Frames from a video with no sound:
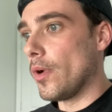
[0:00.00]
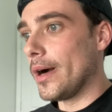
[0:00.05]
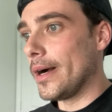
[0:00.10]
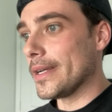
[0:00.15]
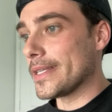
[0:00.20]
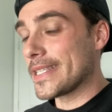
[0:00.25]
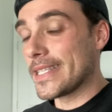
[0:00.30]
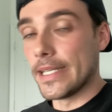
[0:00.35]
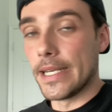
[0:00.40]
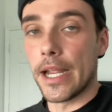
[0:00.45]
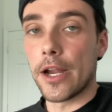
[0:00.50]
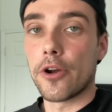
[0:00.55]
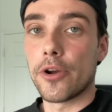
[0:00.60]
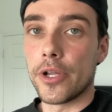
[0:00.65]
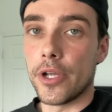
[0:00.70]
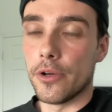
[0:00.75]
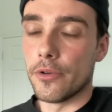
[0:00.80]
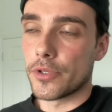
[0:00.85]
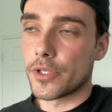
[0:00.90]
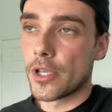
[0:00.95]

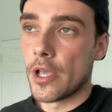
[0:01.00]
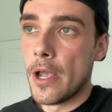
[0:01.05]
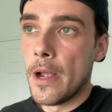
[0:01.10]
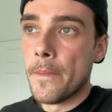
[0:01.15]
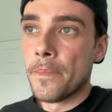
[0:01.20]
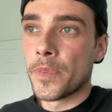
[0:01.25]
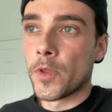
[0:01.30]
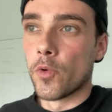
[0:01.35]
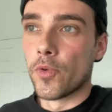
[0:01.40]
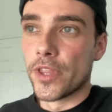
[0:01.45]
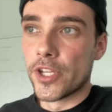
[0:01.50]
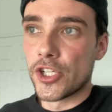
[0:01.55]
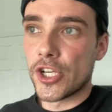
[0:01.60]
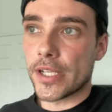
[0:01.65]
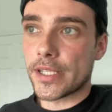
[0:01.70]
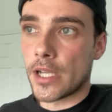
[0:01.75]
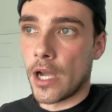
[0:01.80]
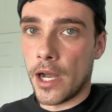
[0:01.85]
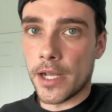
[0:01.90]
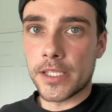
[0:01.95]
scenarios where the
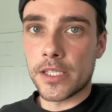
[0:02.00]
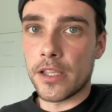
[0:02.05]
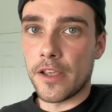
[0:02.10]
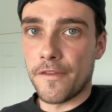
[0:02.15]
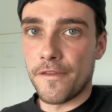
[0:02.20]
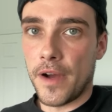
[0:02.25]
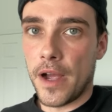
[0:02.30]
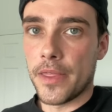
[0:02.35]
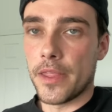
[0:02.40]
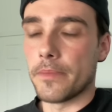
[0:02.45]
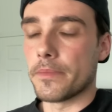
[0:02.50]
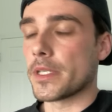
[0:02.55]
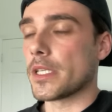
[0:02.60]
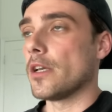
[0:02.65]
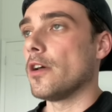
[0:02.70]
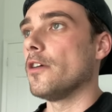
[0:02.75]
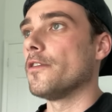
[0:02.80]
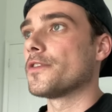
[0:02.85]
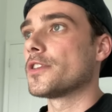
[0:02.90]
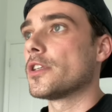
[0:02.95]
Jets constantly find
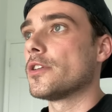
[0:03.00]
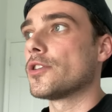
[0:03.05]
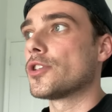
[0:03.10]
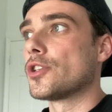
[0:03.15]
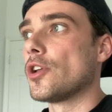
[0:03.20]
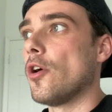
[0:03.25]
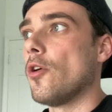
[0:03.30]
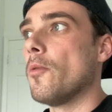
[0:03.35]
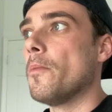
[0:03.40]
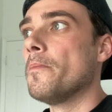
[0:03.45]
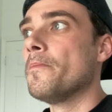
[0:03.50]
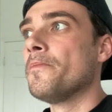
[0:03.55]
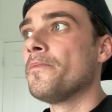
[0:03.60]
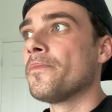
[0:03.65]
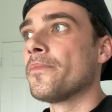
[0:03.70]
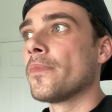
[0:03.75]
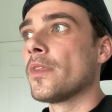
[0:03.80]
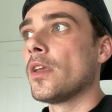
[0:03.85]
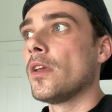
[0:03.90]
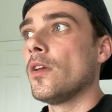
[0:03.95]
themselves. So
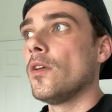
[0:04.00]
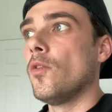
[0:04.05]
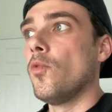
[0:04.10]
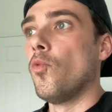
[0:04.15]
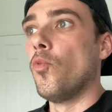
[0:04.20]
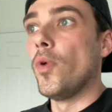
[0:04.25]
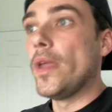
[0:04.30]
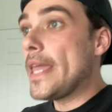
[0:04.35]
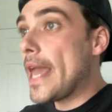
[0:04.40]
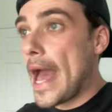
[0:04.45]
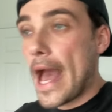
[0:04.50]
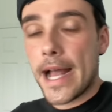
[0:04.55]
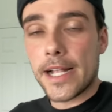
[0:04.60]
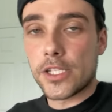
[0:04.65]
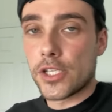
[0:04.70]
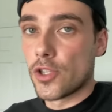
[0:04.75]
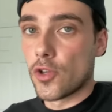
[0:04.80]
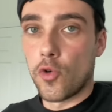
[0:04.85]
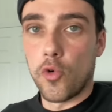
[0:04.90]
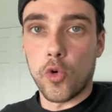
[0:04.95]
we
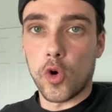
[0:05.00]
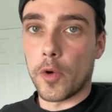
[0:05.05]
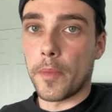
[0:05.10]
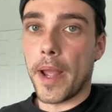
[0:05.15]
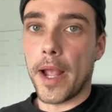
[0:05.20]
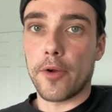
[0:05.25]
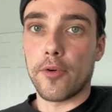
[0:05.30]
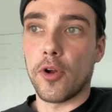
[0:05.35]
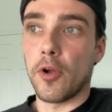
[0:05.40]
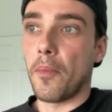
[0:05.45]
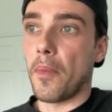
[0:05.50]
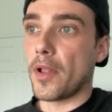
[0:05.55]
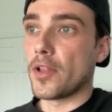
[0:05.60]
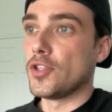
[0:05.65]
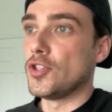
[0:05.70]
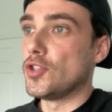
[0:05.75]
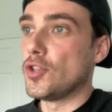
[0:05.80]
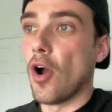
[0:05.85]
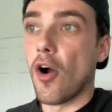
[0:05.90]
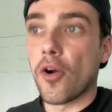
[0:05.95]
add to the quarterback room.
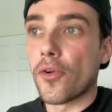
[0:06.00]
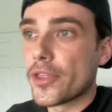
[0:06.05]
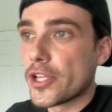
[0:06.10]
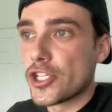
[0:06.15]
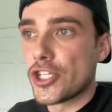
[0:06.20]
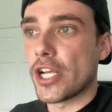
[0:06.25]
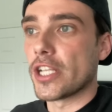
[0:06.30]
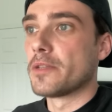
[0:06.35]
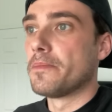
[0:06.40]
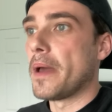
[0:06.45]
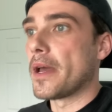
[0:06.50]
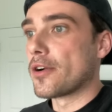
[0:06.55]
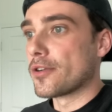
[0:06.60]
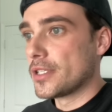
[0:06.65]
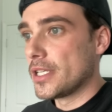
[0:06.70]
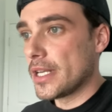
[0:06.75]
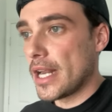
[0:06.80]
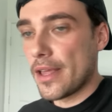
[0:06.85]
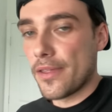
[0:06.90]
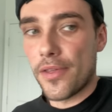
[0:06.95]
Are the Jets better
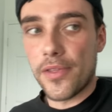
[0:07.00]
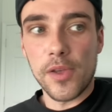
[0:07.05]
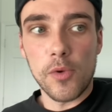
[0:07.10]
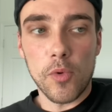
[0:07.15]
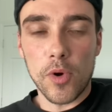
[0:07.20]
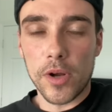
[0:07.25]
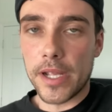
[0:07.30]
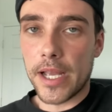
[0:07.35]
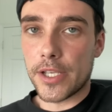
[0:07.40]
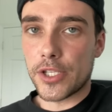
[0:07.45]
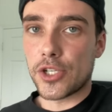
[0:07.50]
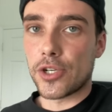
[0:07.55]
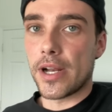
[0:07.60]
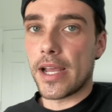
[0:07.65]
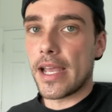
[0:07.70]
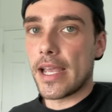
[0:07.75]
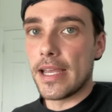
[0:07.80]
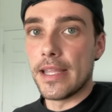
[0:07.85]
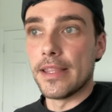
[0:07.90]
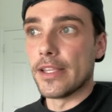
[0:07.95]
today than they were
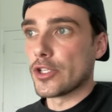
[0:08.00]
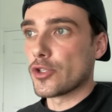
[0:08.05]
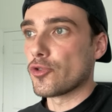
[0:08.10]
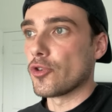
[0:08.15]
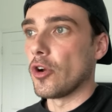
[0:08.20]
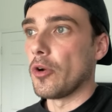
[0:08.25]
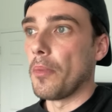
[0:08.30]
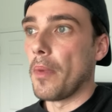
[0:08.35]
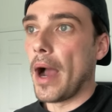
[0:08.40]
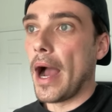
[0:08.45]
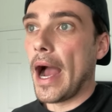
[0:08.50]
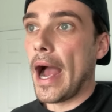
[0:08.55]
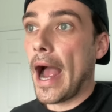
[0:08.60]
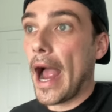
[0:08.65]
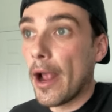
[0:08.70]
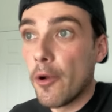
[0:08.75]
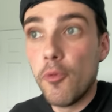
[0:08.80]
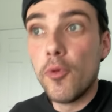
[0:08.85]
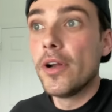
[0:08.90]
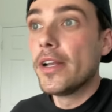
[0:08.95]
yesterday in this room?
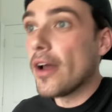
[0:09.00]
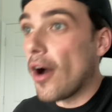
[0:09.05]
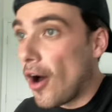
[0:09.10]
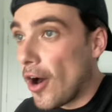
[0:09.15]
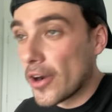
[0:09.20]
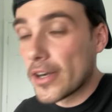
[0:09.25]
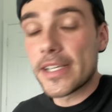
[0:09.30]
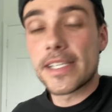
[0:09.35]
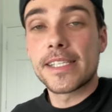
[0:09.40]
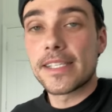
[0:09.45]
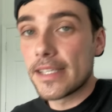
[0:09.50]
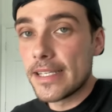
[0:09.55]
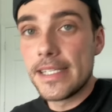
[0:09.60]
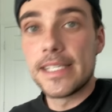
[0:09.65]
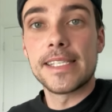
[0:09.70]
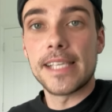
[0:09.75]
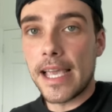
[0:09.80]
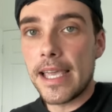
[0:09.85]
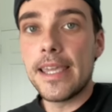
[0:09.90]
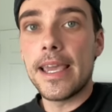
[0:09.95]
I would honestly
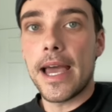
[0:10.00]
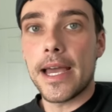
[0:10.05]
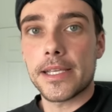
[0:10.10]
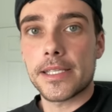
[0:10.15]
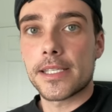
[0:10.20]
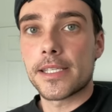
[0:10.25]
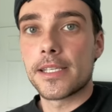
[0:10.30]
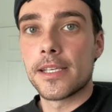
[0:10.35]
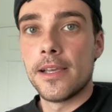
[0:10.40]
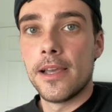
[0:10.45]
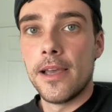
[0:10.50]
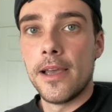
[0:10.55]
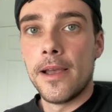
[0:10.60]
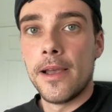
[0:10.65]
say yes.